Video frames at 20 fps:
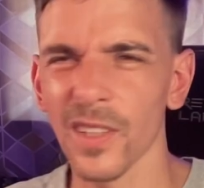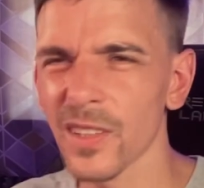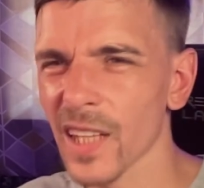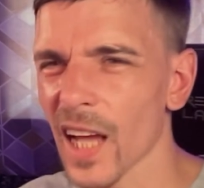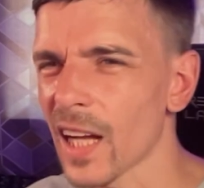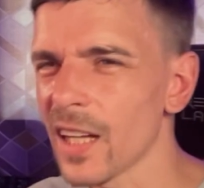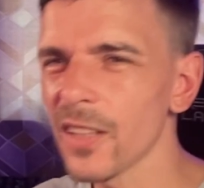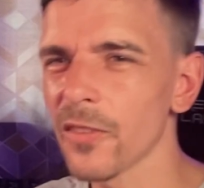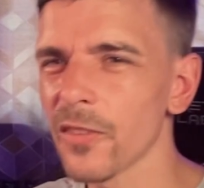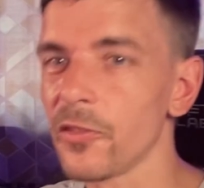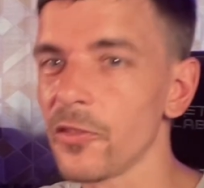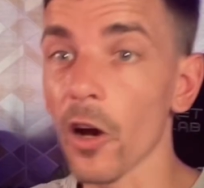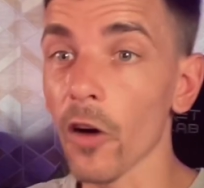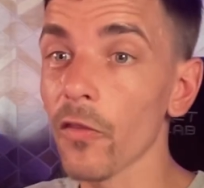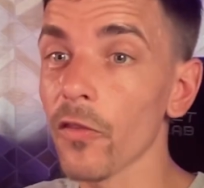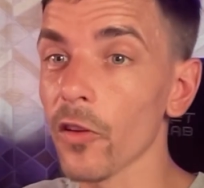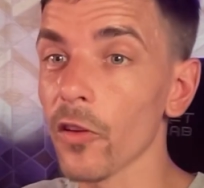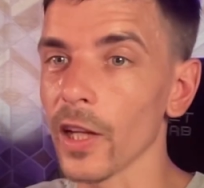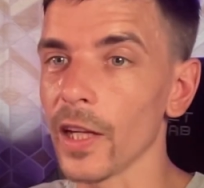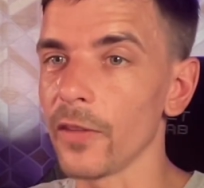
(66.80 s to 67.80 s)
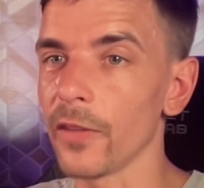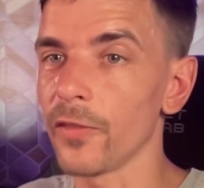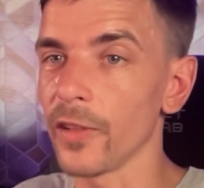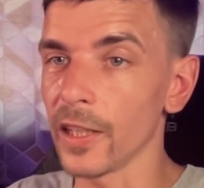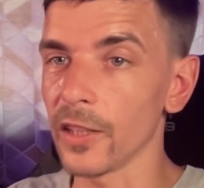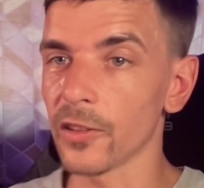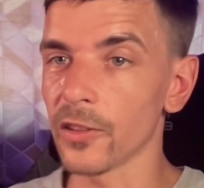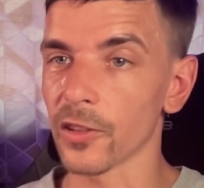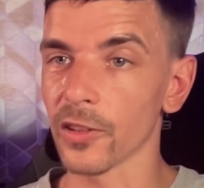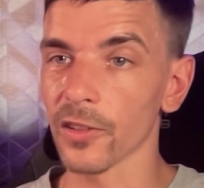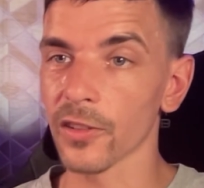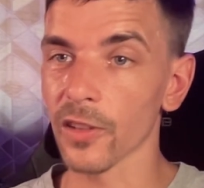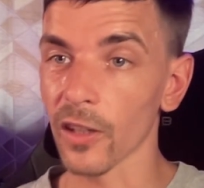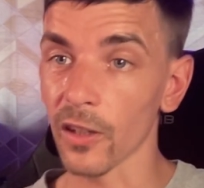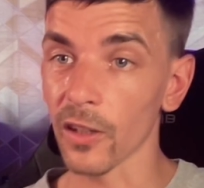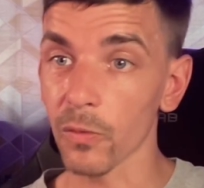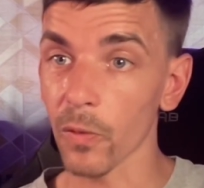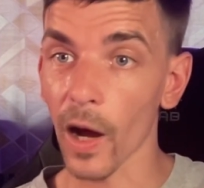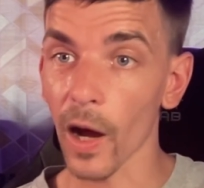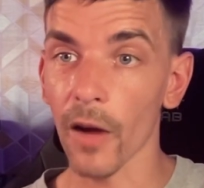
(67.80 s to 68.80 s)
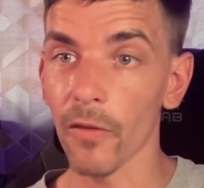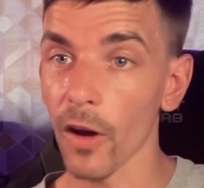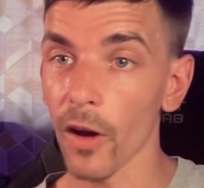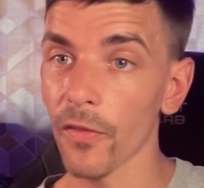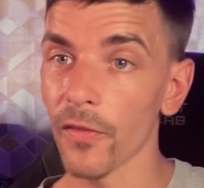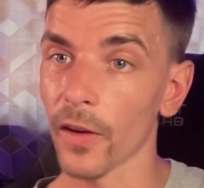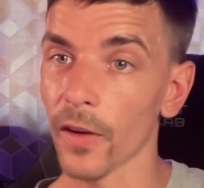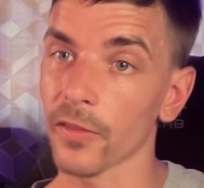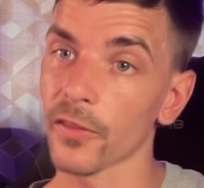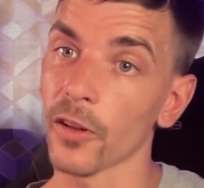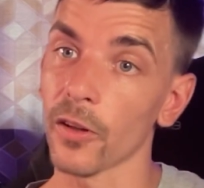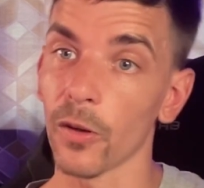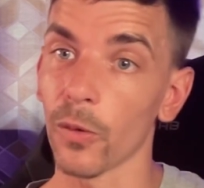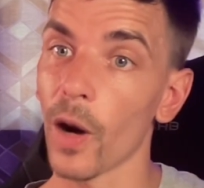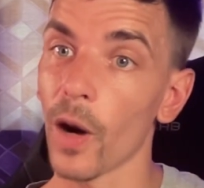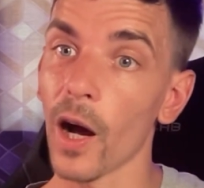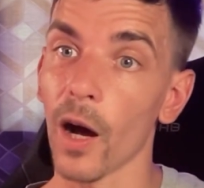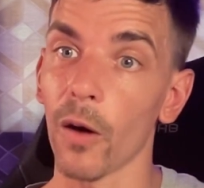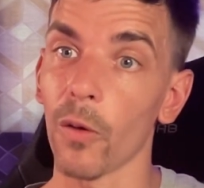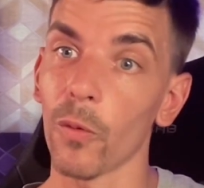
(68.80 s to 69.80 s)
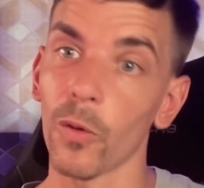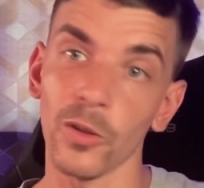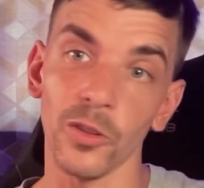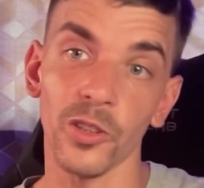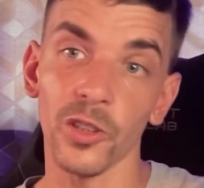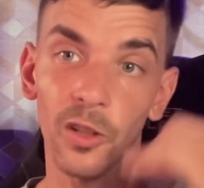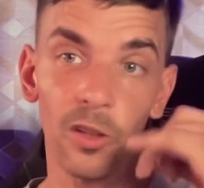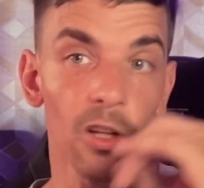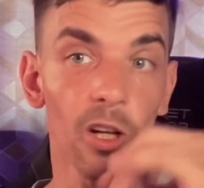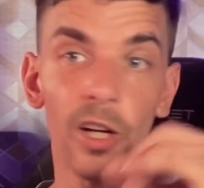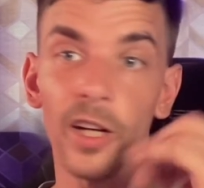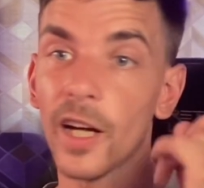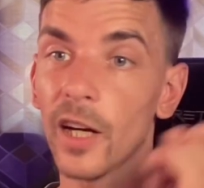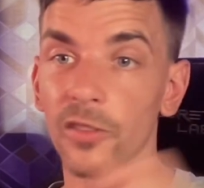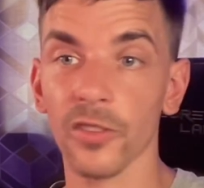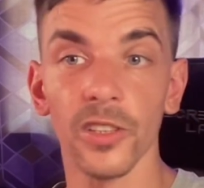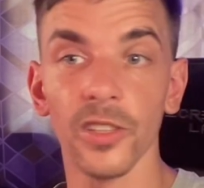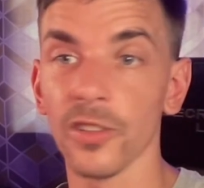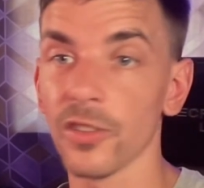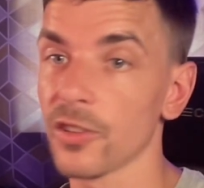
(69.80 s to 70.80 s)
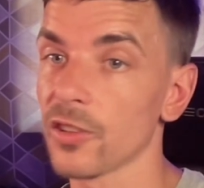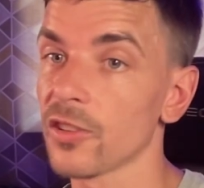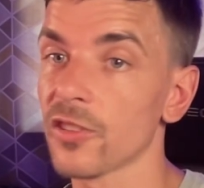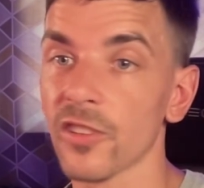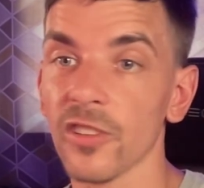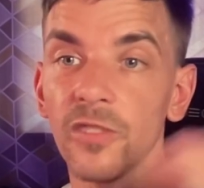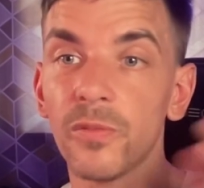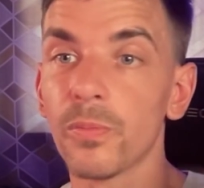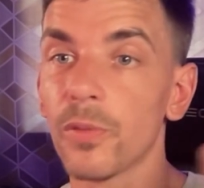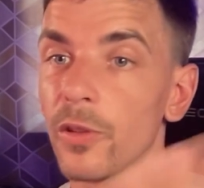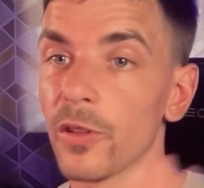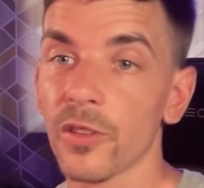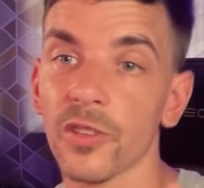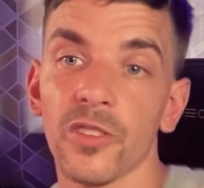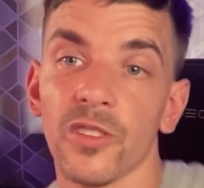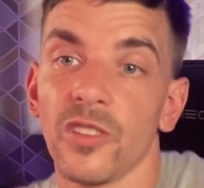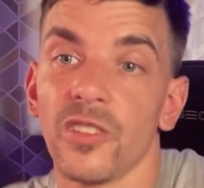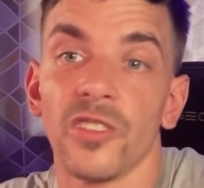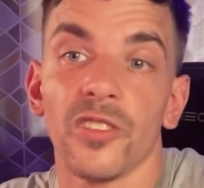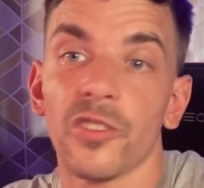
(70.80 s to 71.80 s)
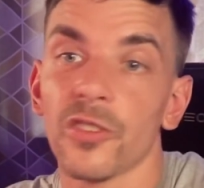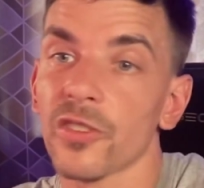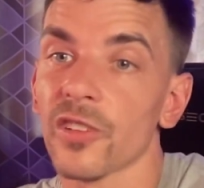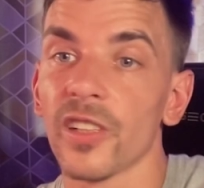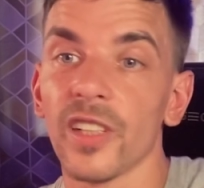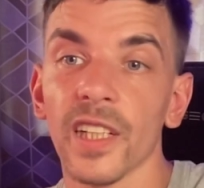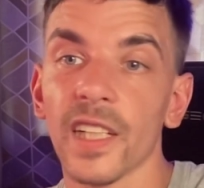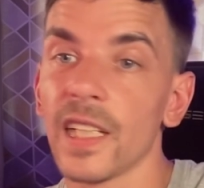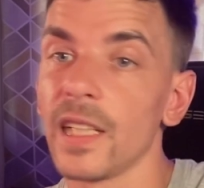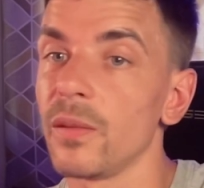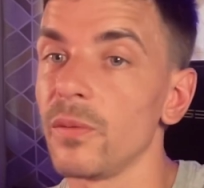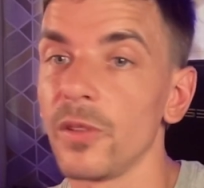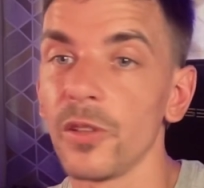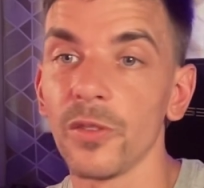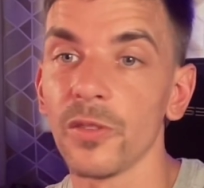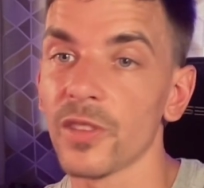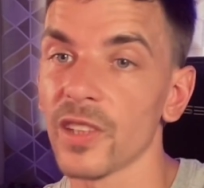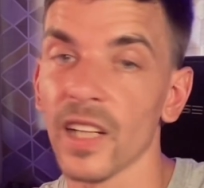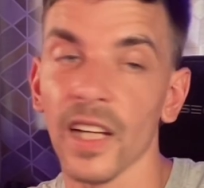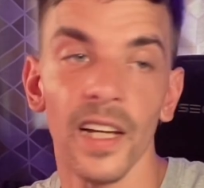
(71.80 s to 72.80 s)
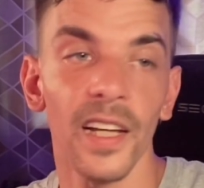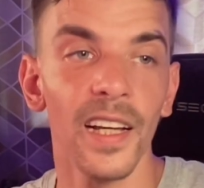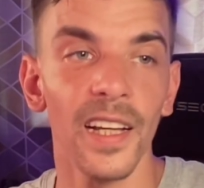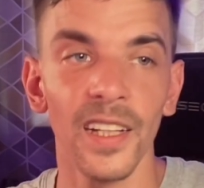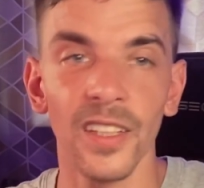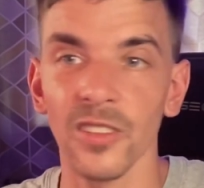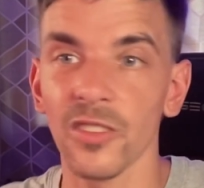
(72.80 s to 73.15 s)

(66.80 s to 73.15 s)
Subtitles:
There's kind of novelty features that would wear off after a while. Once you learn how to use your toothbrush, you're just going to keep using it.